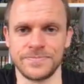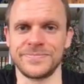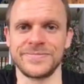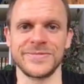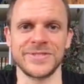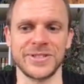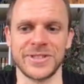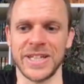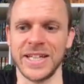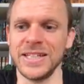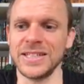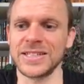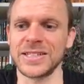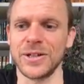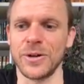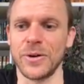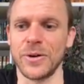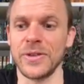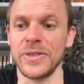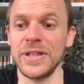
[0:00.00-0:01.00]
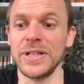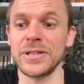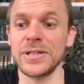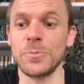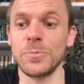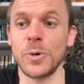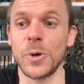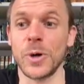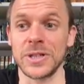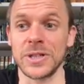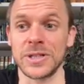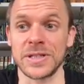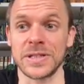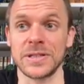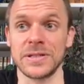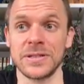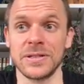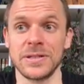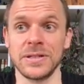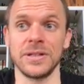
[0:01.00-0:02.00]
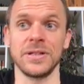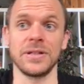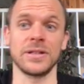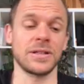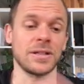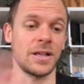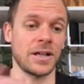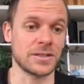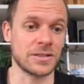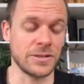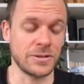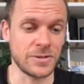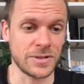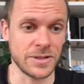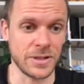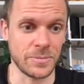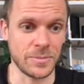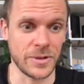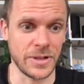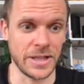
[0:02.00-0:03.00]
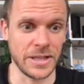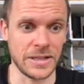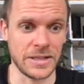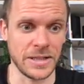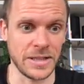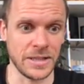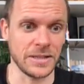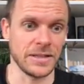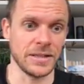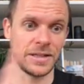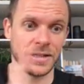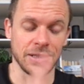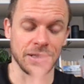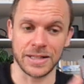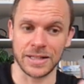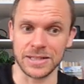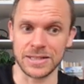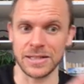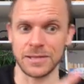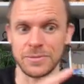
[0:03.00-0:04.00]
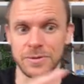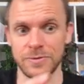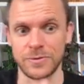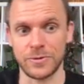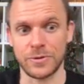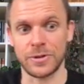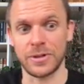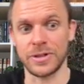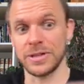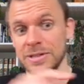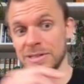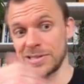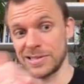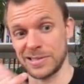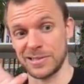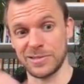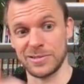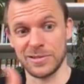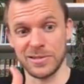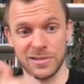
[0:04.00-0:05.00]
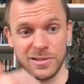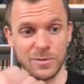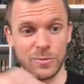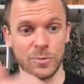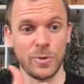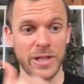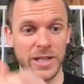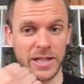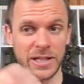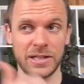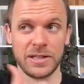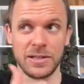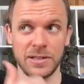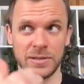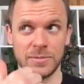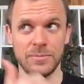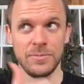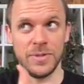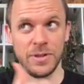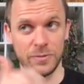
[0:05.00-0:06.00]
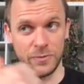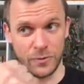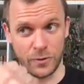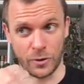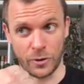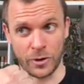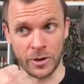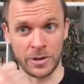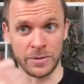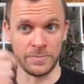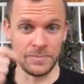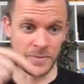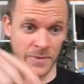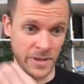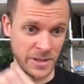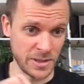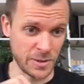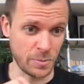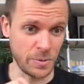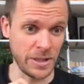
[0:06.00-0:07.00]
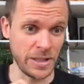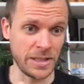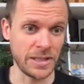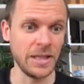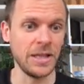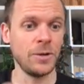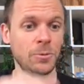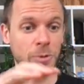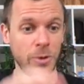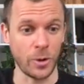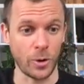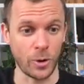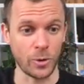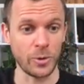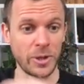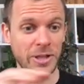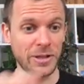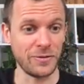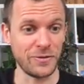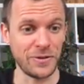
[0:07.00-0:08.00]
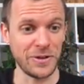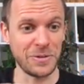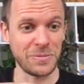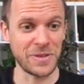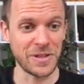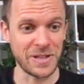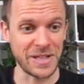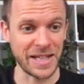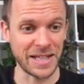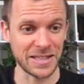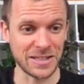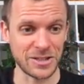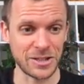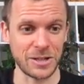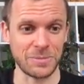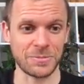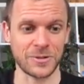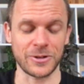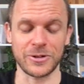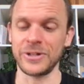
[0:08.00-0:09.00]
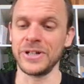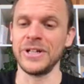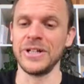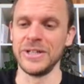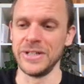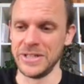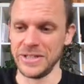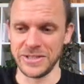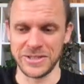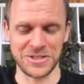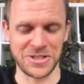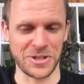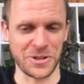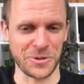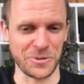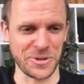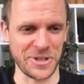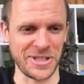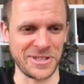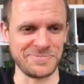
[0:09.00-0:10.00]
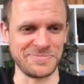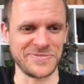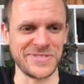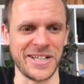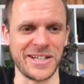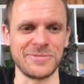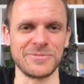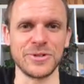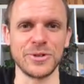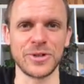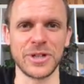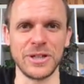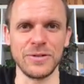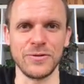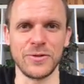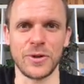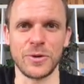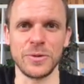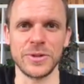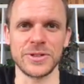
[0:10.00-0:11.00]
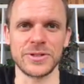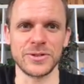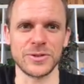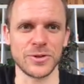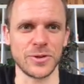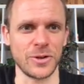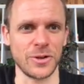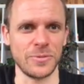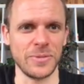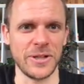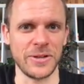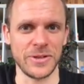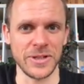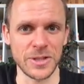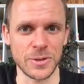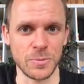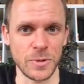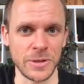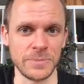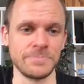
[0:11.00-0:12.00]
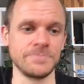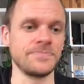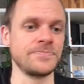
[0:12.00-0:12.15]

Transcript: Okay, so this was Class Notes number 18. Like I said before, it's the week before this week. We already filmed the next chapter. So yeah, looking forward to talk about this one.